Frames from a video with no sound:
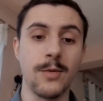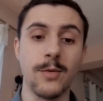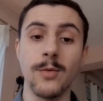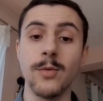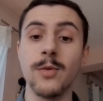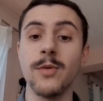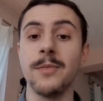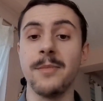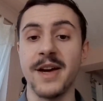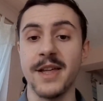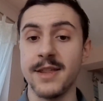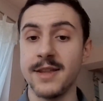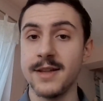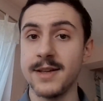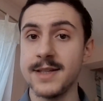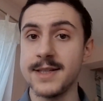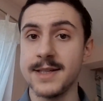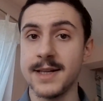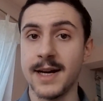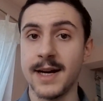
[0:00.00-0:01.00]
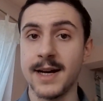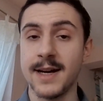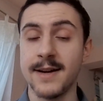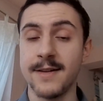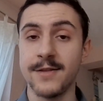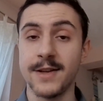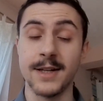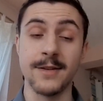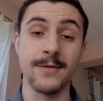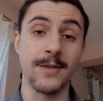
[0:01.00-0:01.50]
All the methods
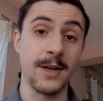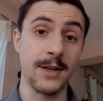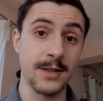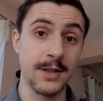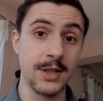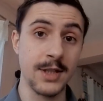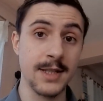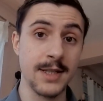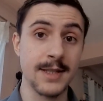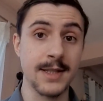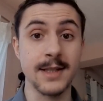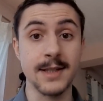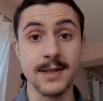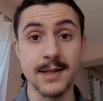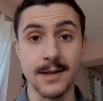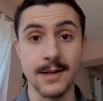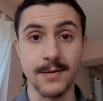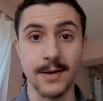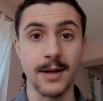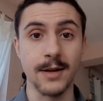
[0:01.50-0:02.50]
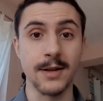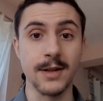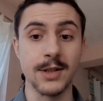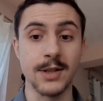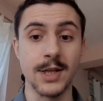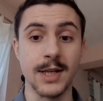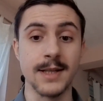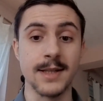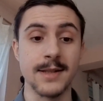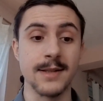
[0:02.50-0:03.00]
have advantages and
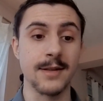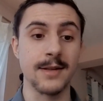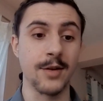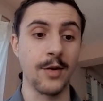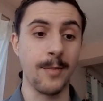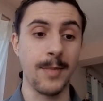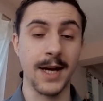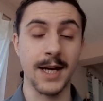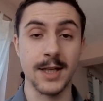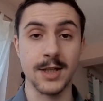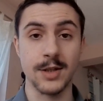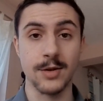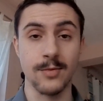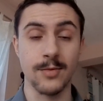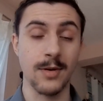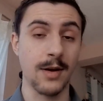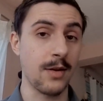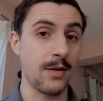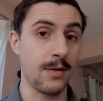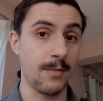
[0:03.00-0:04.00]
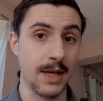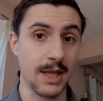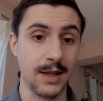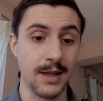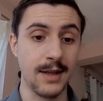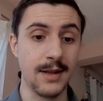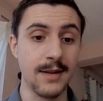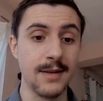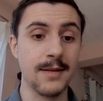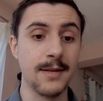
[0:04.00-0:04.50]
disadvantages compared to other
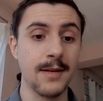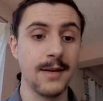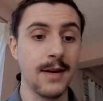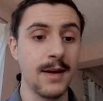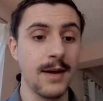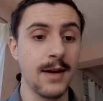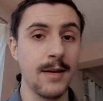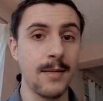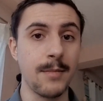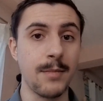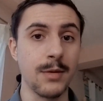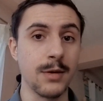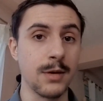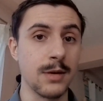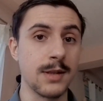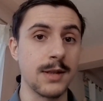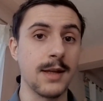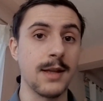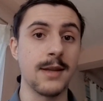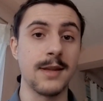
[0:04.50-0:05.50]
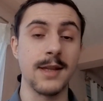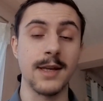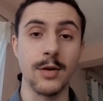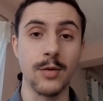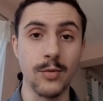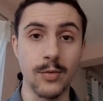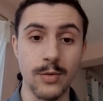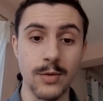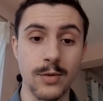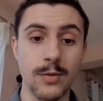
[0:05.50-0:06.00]
methods, but they
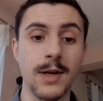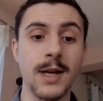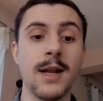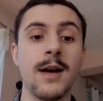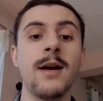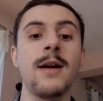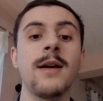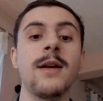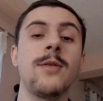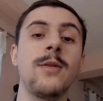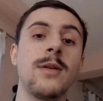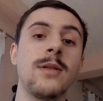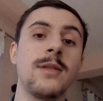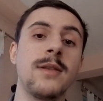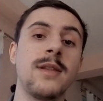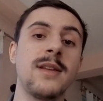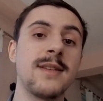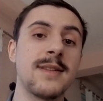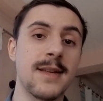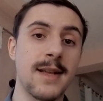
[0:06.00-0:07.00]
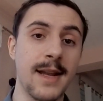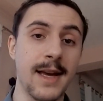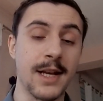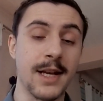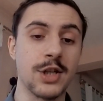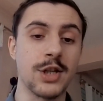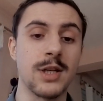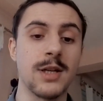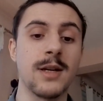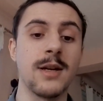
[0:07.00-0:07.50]
all rely on the
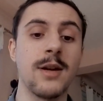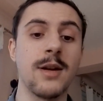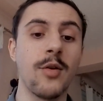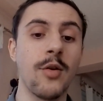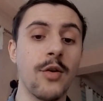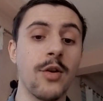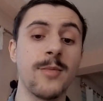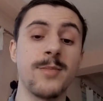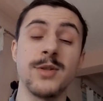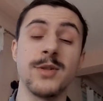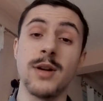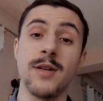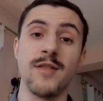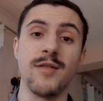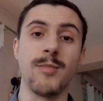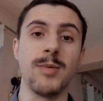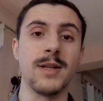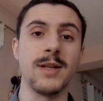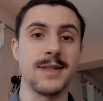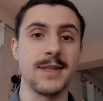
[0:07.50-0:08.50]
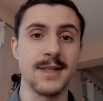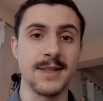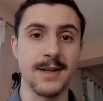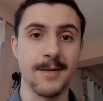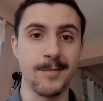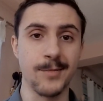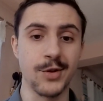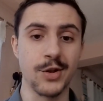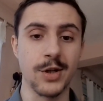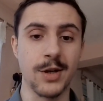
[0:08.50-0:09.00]
selection on observables
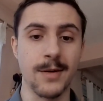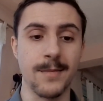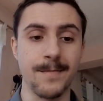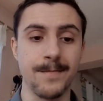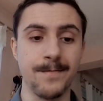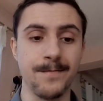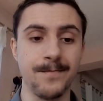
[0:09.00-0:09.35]
assumption.